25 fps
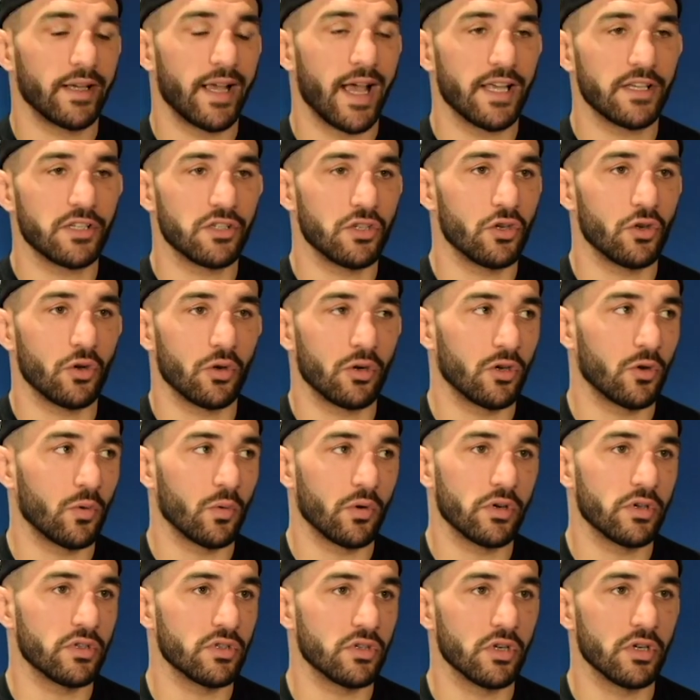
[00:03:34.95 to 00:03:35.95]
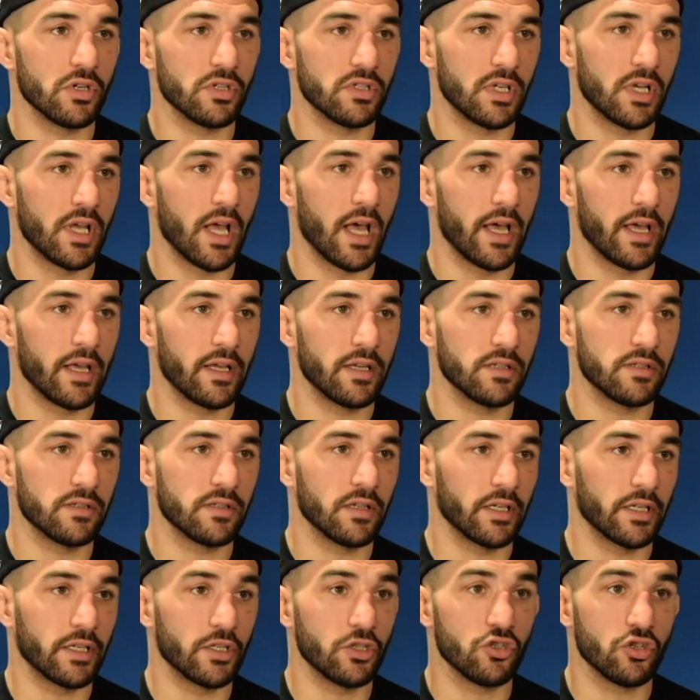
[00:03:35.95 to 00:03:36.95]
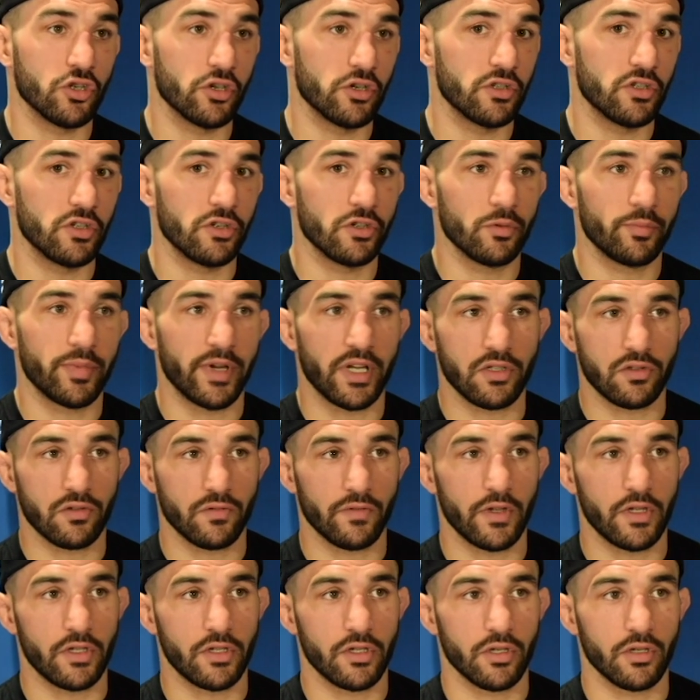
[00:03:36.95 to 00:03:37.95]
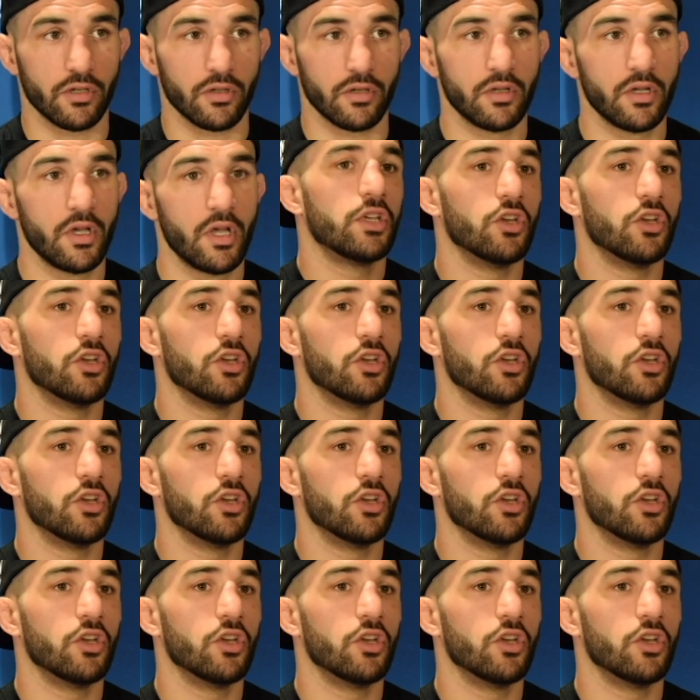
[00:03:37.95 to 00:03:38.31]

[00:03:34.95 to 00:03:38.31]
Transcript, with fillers: guys in New York weren't as good as the guys like in Jersey or Pennsylvania.